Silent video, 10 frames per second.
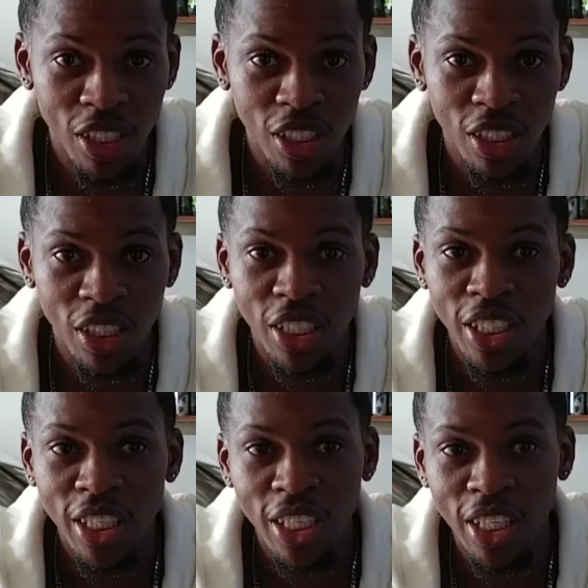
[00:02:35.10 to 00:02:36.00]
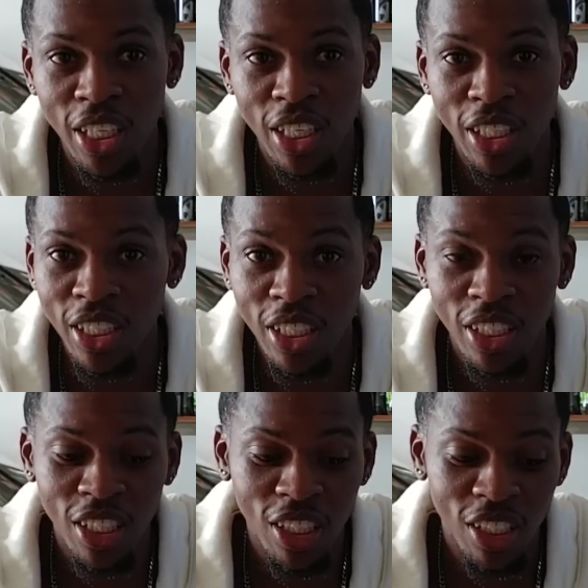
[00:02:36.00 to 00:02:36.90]
it. In
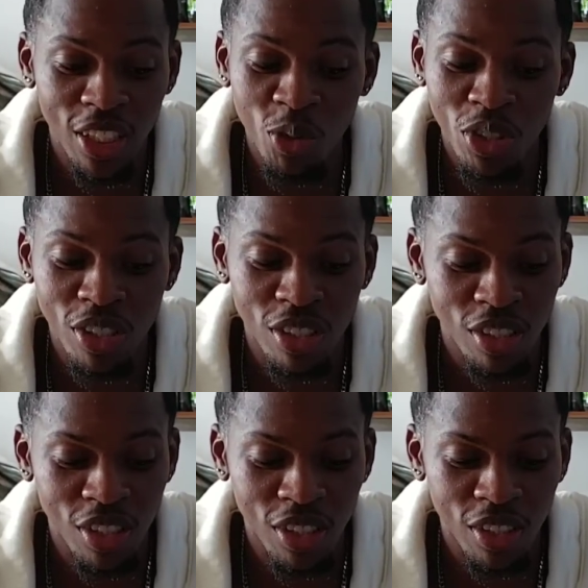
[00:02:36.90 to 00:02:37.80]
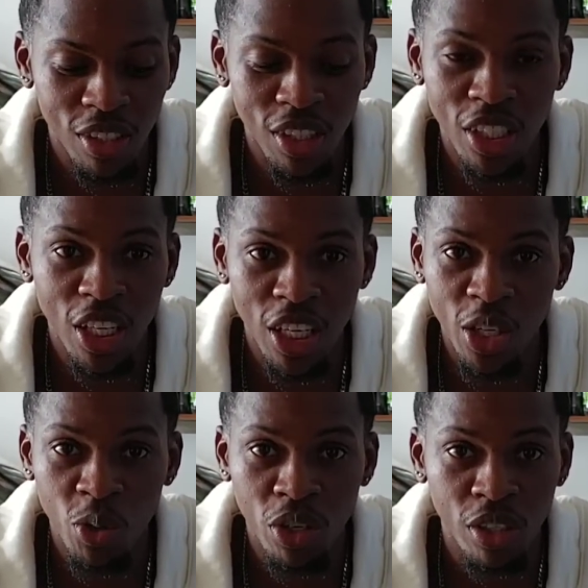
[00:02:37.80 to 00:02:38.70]
the yard
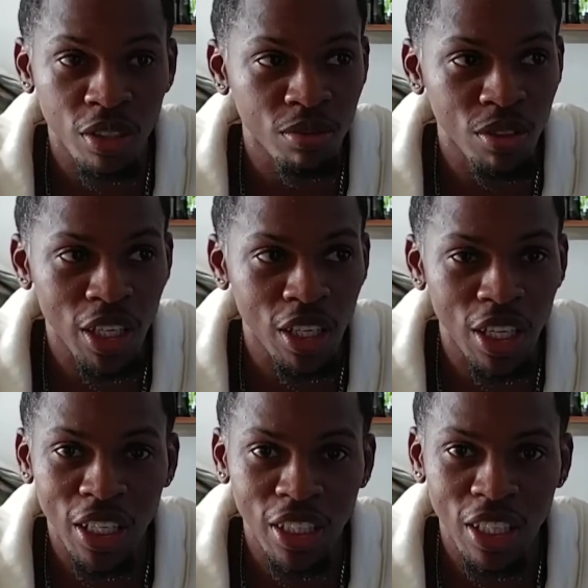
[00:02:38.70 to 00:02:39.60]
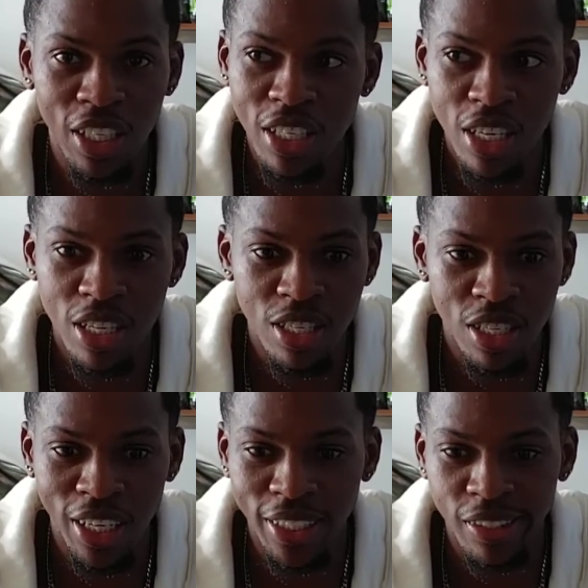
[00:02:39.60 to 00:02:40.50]
there were, like, a lot of
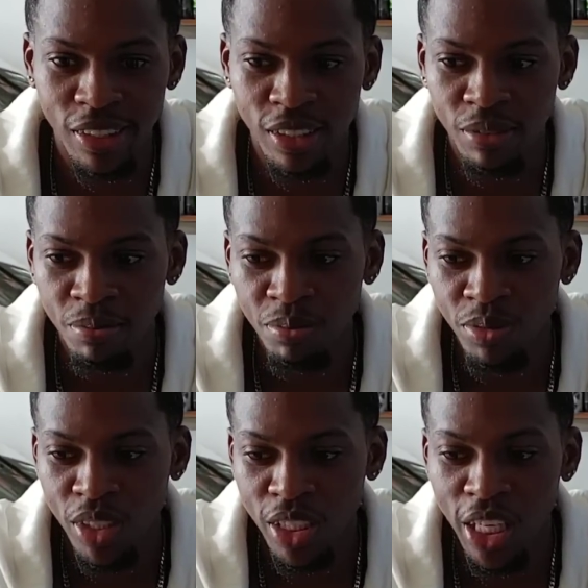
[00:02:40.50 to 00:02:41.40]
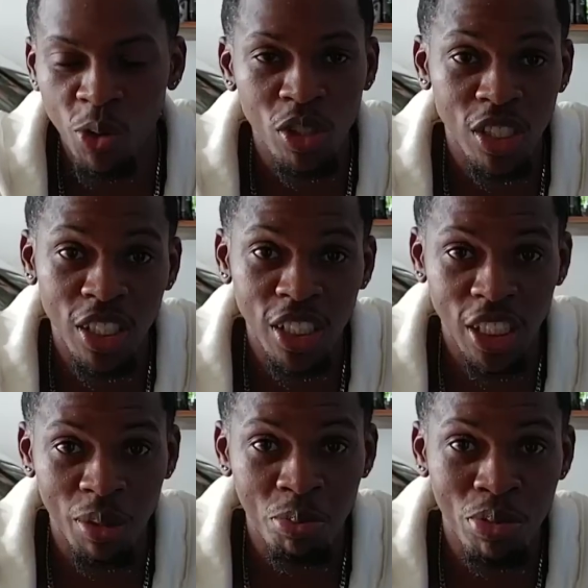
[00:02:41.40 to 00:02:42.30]
Nissans, and that was the
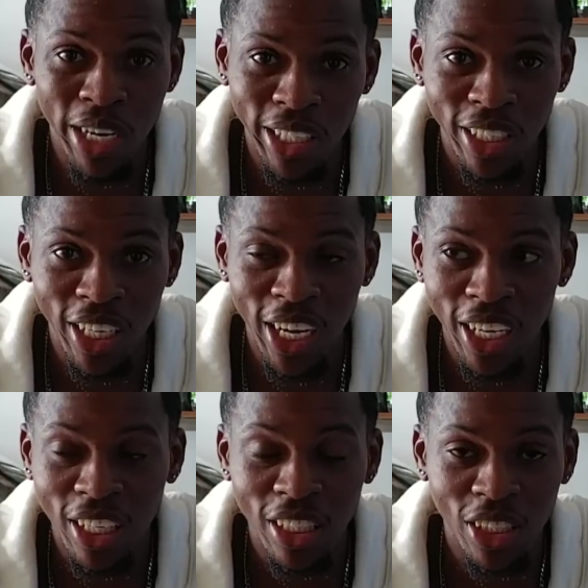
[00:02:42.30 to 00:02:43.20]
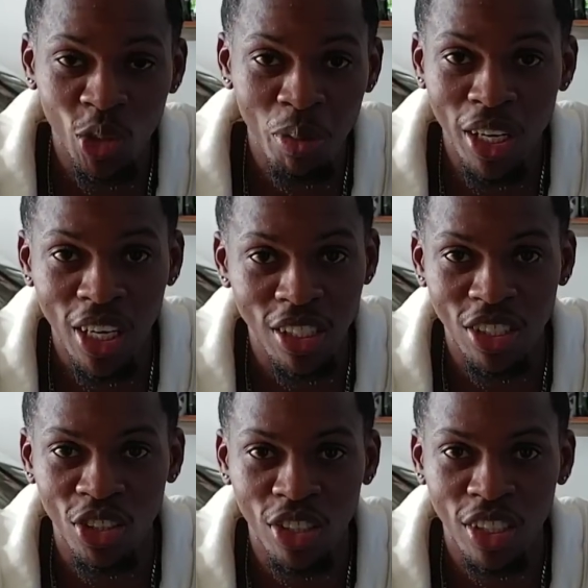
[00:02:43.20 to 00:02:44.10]
initial brand I cling to, because,
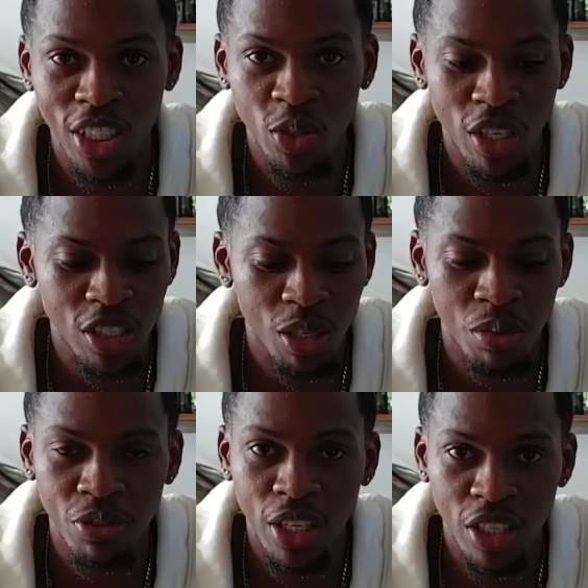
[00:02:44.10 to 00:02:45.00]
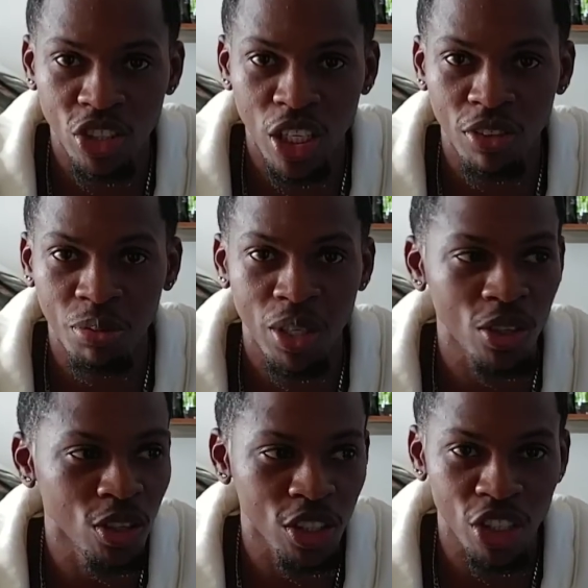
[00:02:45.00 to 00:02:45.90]
you know, that's what I saw my father driving, my
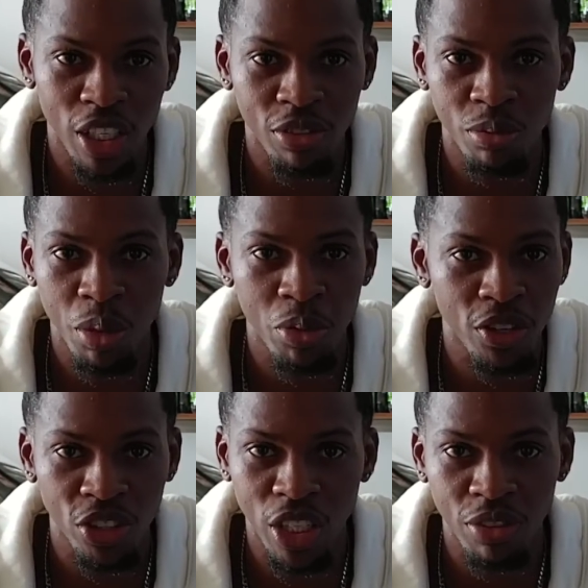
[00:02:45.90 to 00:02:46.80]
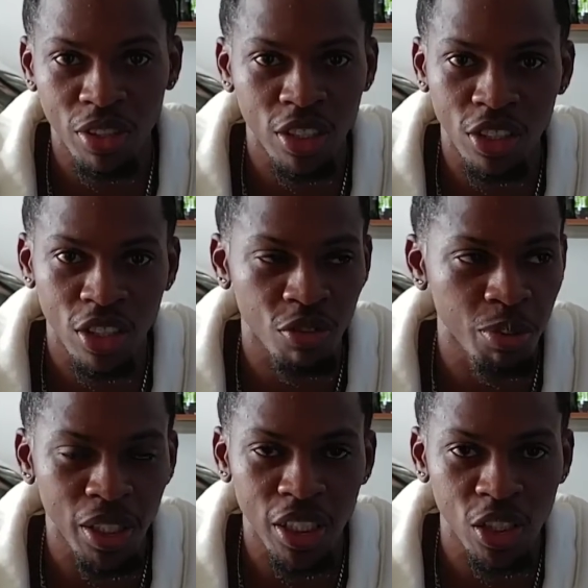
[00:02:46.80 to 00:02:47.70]
uncle driving, my brother driving, you know,
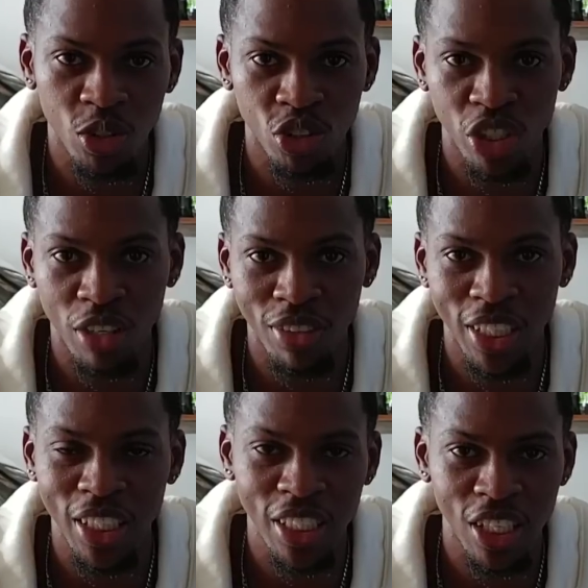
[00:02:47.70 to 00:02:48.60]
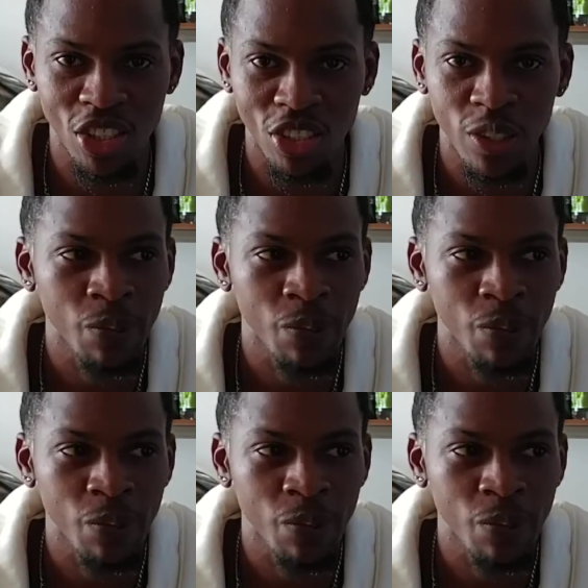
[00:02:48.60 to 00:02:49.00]
everybody else was driving a Nissan. So,